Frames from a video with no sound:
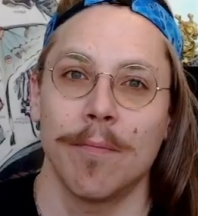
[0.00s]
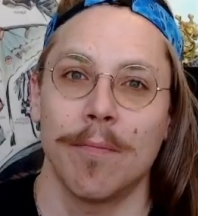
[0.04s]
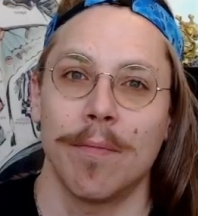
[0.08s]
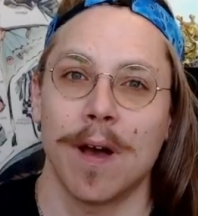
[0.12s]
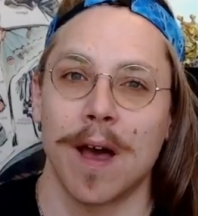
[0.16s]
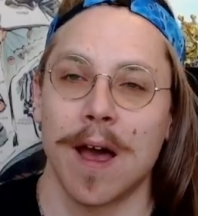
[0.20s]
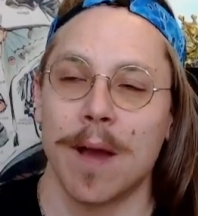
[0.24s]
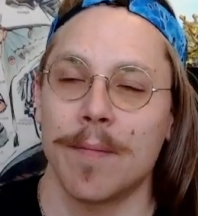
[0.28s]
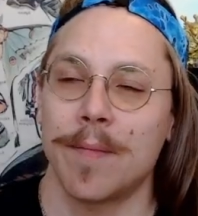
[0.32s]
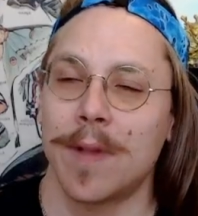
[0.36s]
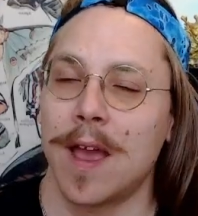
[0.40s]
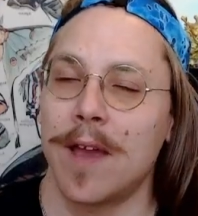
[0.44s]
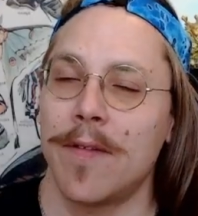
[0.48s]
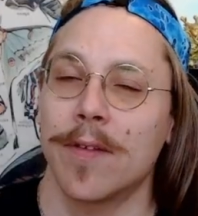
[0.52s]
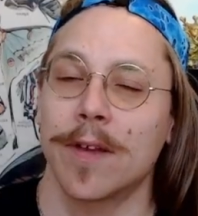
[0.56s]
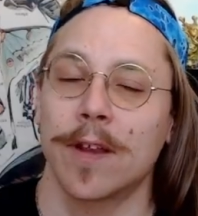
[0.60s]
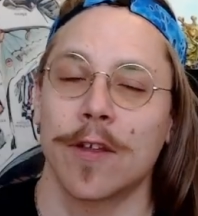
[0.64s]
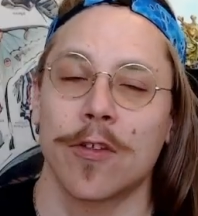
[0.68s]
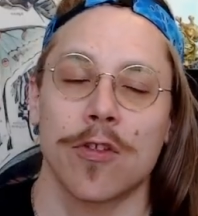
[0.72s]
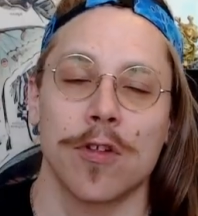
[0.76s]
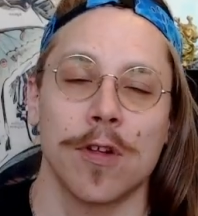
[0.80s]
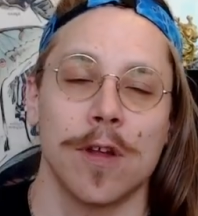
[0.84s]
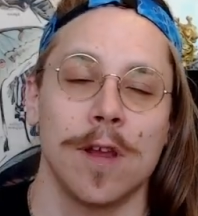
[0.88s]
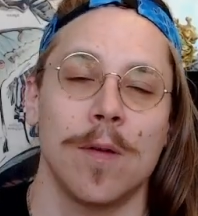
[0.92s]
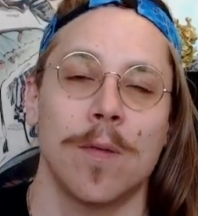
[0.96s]
But I'm not even going
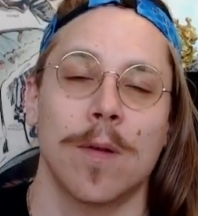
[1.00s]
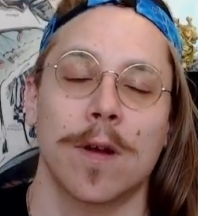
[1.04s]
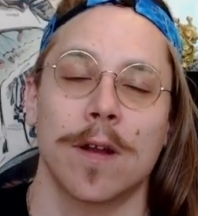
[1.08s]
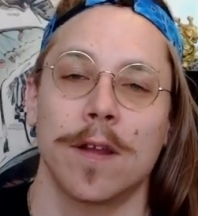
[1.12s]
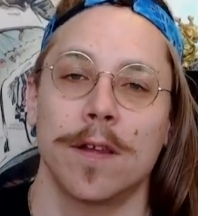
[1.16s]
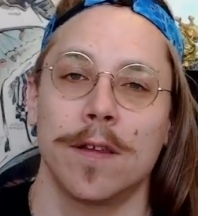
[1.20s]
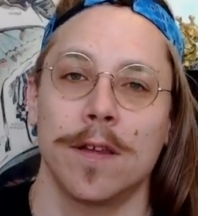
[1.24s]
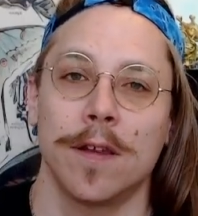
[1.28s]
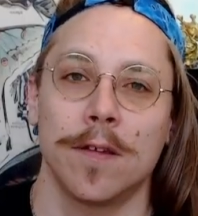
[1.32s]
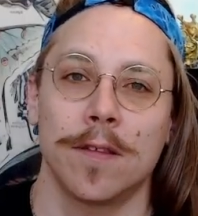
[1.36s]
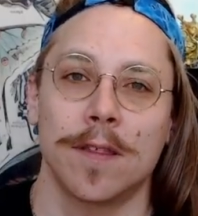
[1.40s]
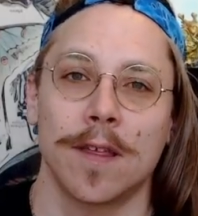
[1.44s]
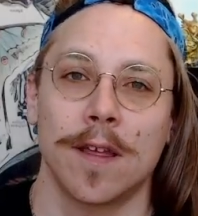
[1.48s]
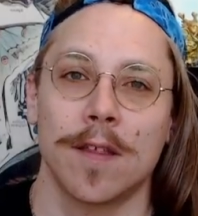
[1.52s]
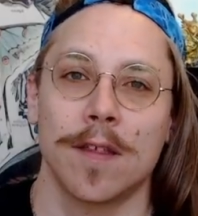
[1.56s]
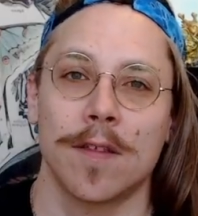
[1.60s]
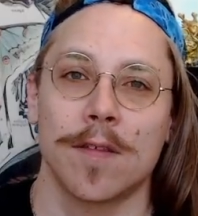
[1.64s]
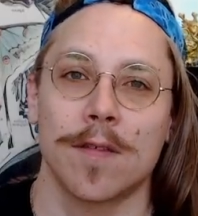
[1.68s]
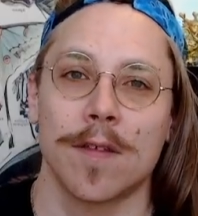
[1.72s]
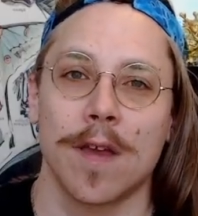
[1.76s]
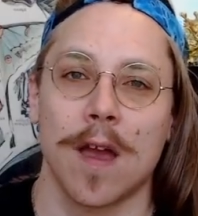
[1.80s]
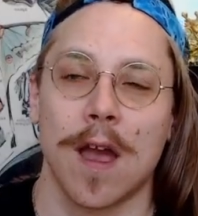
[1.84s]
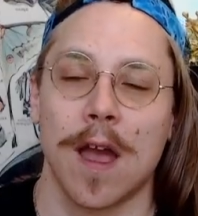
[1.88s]
to show you where to do this.